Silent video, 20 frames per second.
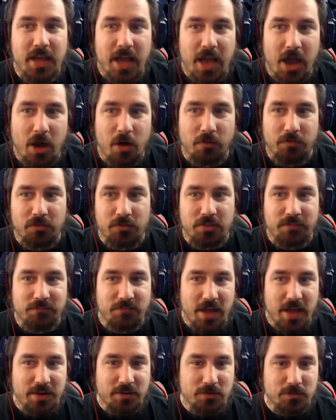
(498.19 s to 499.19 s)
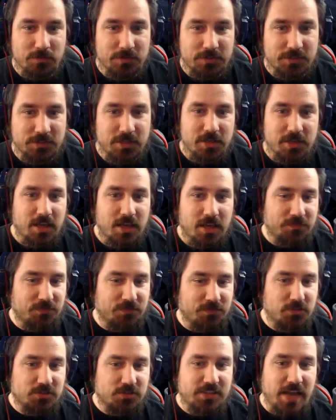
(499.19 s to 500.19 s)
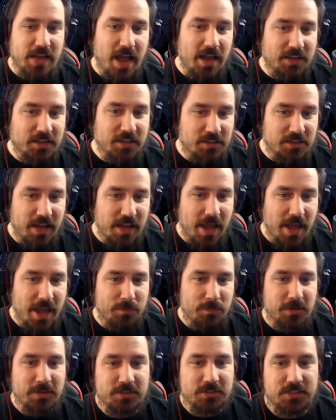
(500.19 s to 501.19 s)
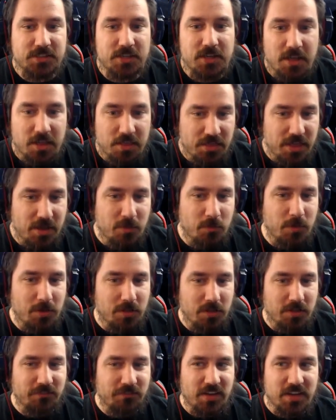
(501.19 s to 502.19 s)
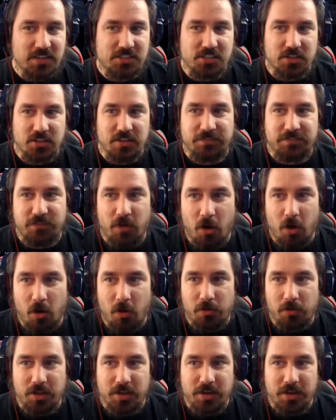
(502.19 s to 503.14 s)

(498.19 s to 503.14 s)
However, the Venoms, if they're stacking the damage, they will eventually fall.